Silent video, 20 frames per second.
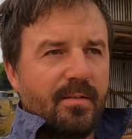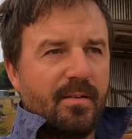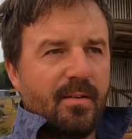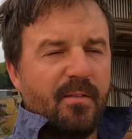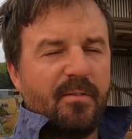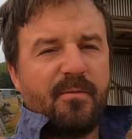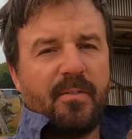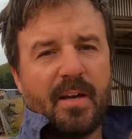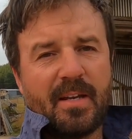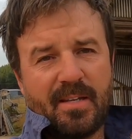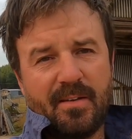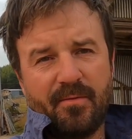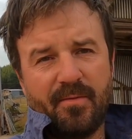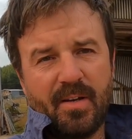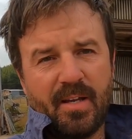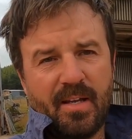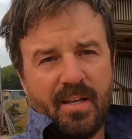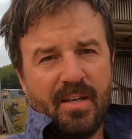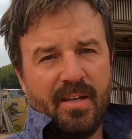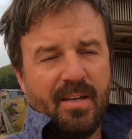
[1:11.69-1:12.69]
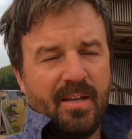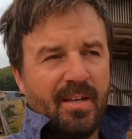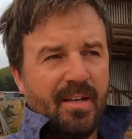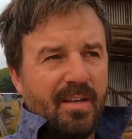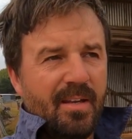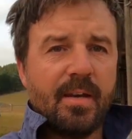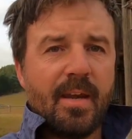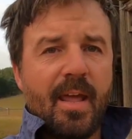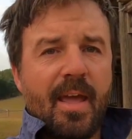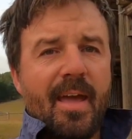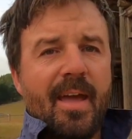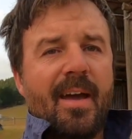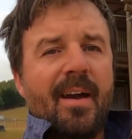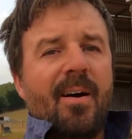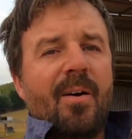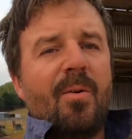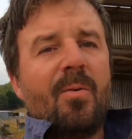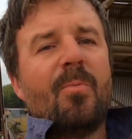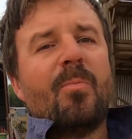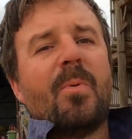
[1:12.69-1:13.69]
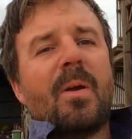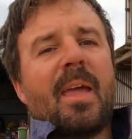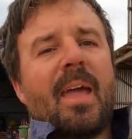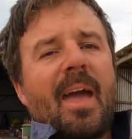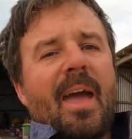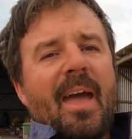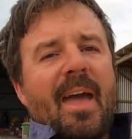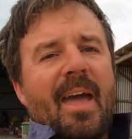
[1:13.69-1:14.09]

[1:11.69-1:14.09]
effectively. Now we're